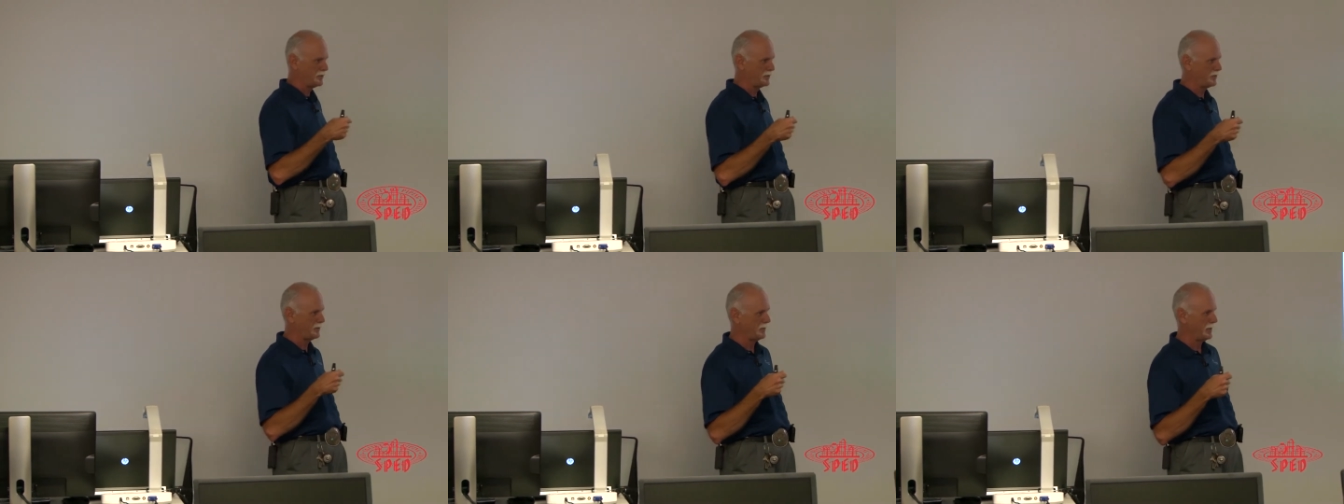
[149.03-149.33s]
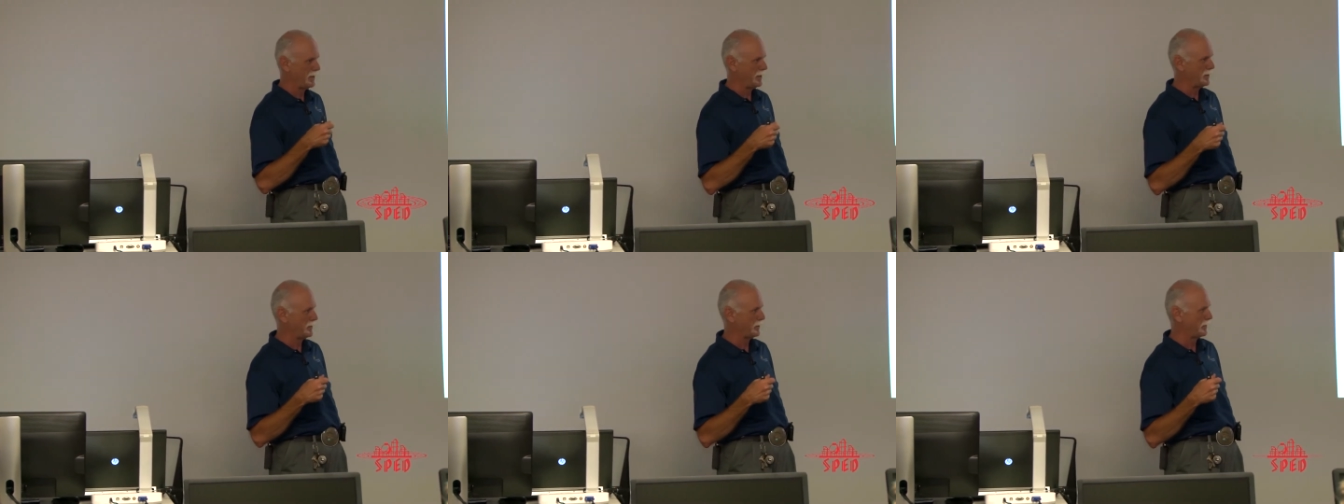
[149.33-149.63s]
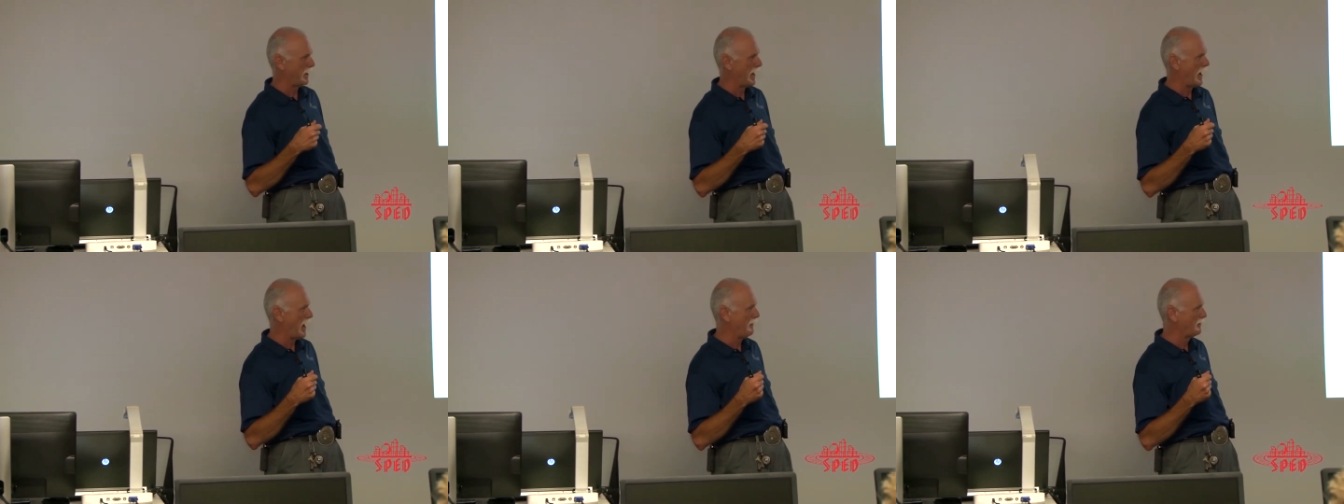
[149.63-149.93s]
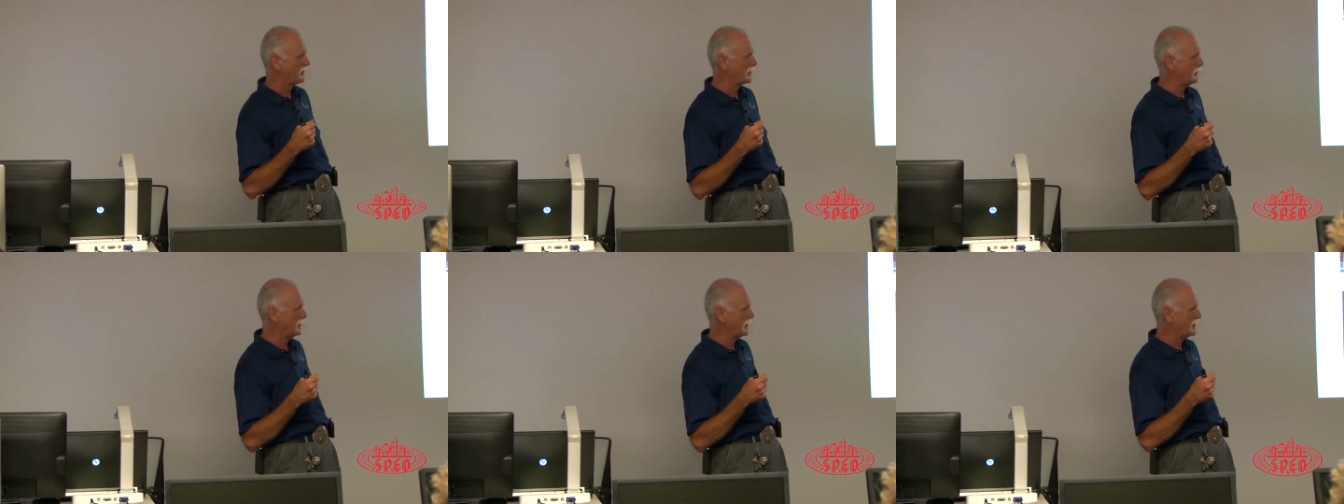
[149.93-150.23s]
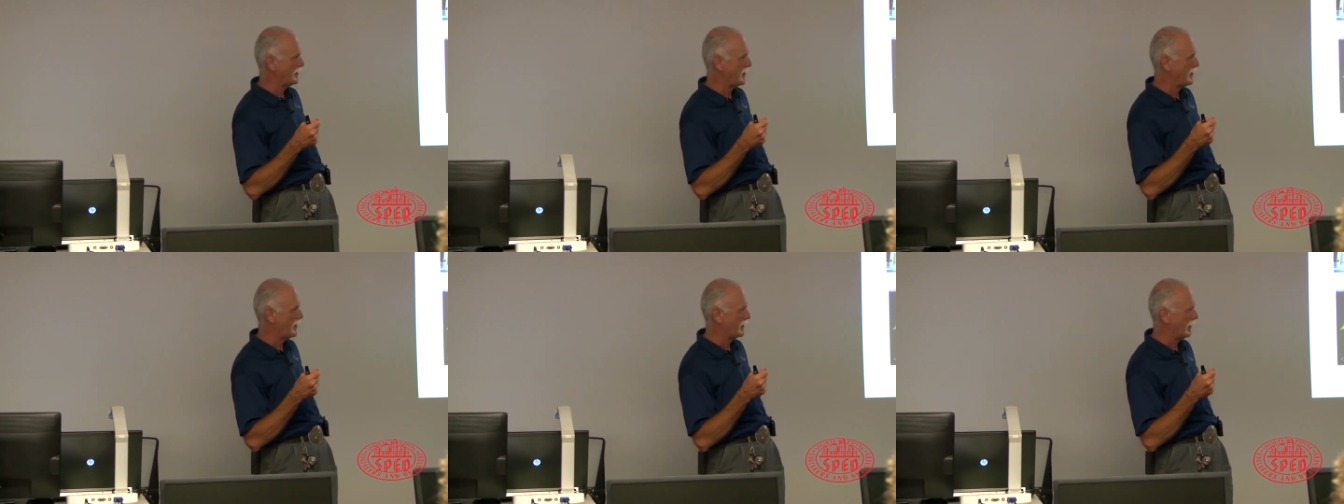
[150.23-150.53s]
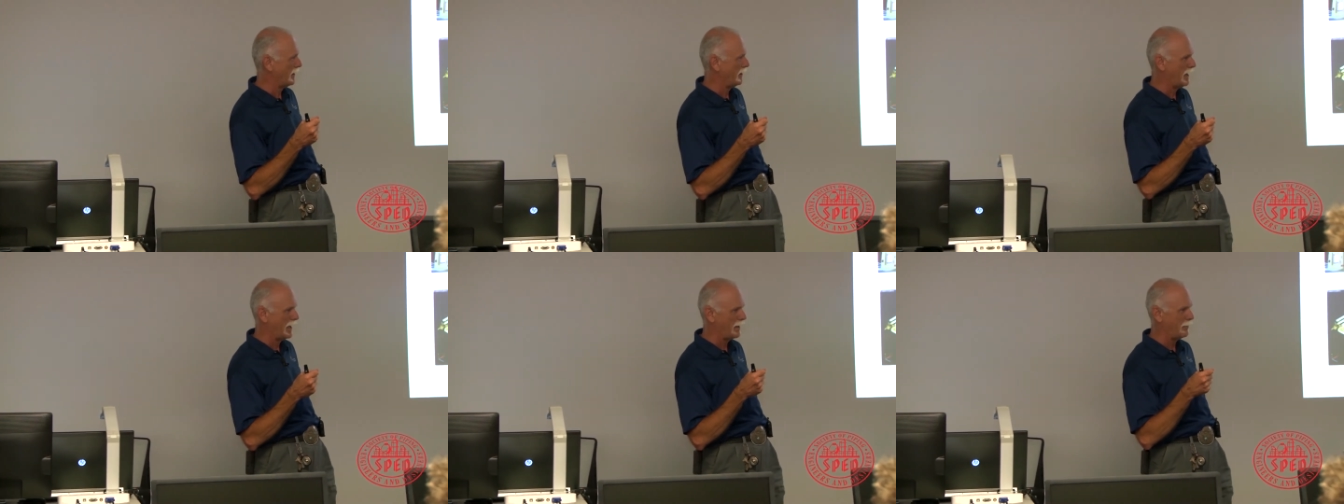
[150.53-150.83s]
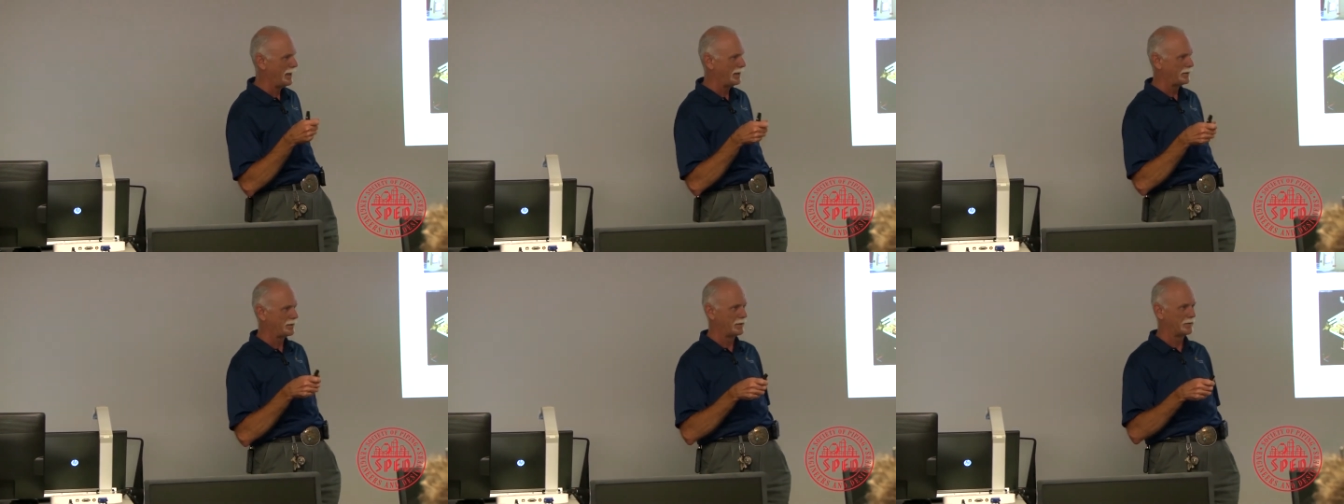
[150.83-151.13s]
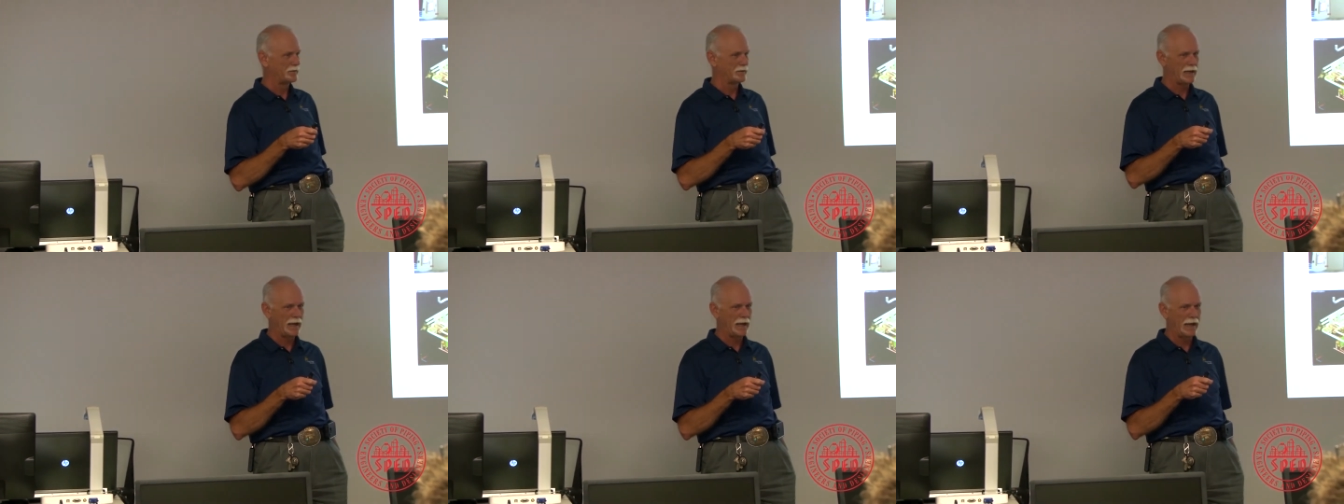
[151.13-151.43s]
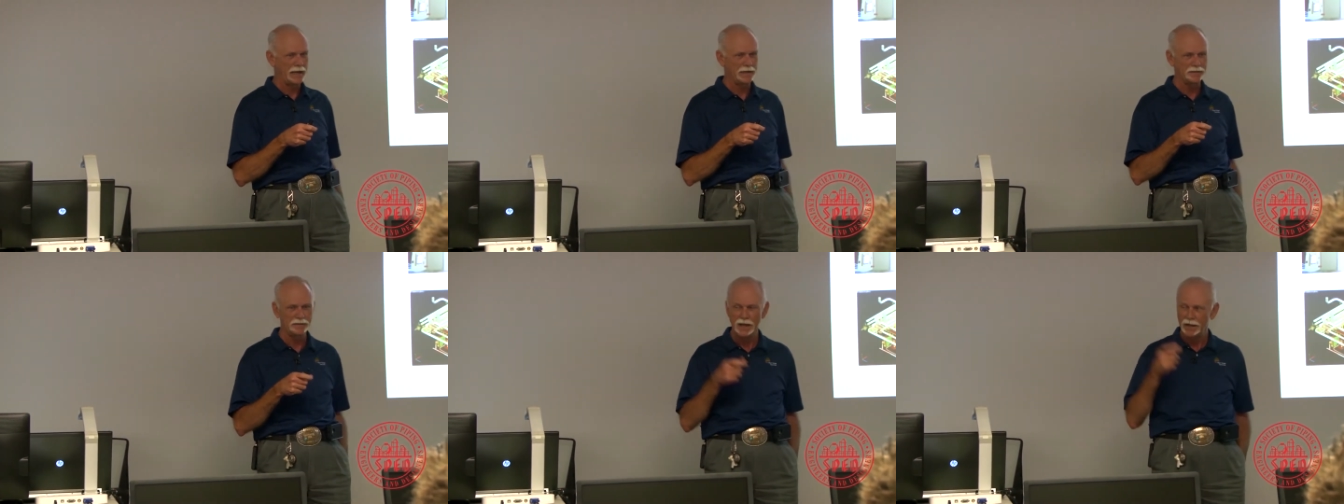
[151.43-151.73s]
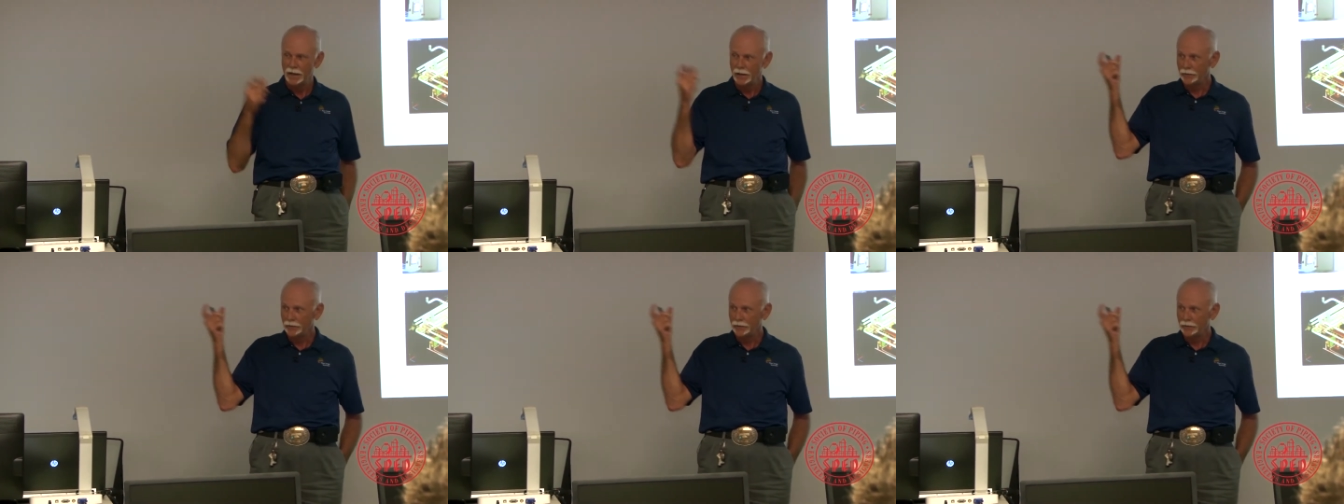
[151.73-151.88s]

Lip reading: to Intergraph, so we talk a lot about those guys.